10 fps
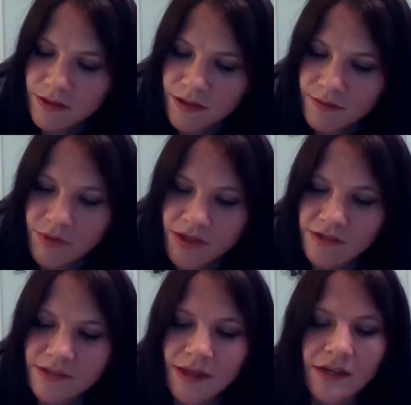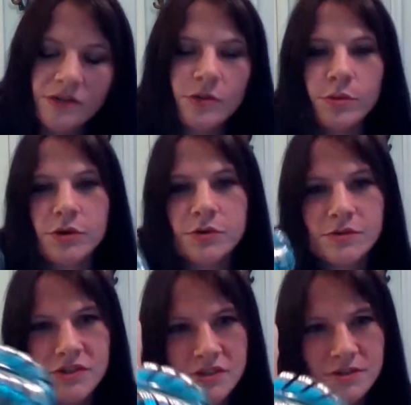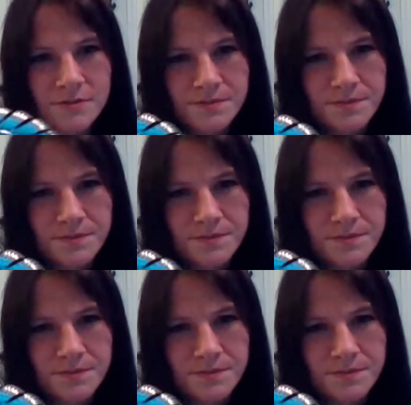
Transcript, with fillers: Um, but here's the actual brooch.